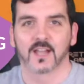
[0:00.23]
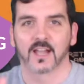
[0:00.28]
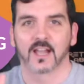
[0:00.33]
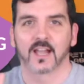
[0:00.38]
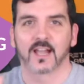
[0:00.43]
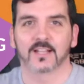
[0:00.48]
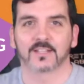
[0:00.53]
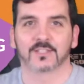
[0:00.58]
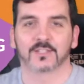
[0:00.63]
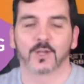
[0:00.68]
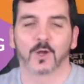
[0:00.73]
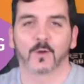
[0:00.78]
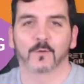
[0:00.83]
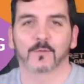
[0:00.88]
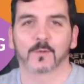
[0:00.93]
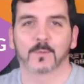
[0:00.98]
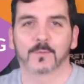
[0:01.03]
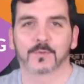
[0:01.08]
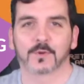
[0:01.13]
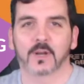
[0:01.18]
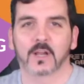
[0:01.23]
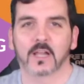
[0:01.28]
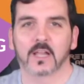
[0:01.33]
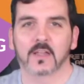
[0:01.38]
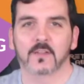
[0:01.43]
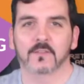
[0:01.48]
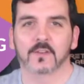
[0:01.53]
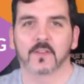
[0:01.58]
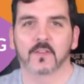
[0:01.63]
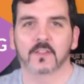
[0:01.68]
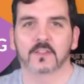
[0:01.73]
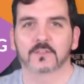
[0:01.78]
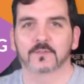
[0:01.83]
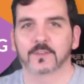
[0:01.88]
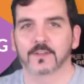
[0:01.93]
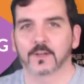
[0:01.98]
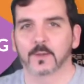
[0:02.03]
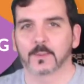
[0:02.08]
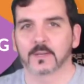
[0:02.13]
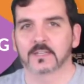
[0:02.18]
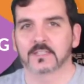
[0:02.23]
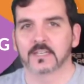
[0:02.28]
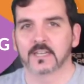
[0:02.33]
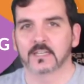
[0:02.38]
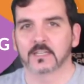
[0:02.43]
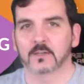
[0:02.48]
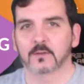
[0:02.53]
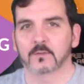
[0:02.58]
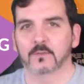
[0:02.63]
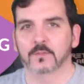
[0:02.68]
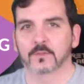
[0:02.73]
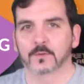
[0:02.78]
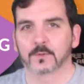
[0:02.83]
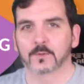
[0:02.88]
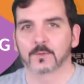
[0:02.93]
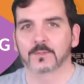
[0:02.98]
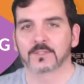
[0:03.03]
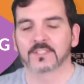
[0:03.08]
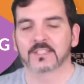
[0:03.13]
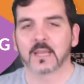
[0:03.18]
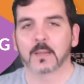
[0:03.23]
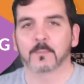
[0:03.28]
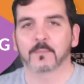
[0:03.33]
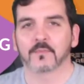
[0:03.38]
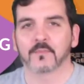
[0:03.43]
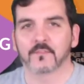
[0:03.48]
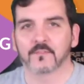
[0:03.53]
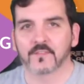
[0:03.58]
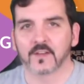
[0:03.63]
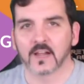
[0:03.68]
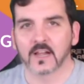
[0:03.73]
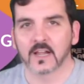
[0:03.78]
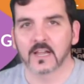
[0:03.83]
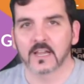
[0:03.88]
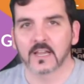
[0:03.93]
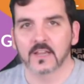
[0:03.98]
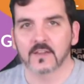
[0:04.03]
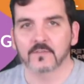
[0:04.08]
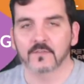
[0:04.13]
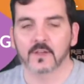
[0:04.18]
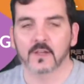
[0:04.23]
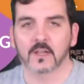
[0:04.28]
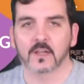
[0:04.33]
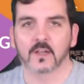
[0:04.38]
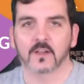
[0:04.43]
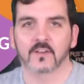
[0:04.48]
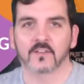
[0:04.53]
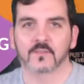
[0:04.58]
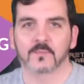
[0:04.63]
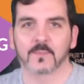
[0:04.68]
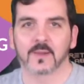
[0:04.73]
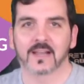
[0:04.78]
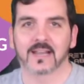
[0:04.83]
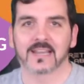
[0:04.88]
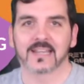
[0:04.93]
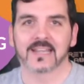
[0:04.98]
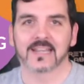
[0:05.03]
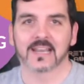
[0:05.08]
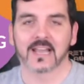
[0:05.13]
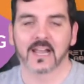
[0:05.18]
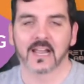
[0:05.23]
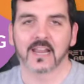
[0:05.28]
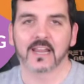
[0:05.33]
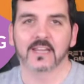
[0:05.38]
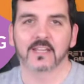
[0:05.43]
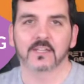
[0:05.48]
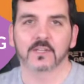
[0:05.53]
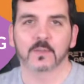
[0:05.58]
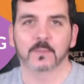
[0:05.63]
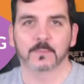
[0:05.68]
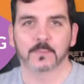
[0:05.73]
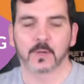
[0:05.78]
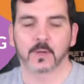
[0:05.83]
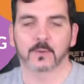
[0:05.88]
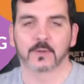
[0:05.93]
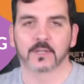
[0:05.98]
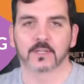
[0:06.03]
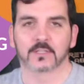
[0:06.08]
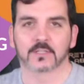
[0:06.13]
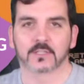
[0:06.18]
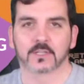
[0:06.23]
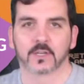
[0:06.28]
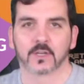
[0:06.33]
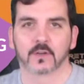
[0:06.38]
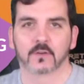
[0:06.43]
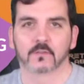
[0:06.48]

Hi, it's Noah from Thrive, and in this video I'm going to take you through step 5 of my 9 components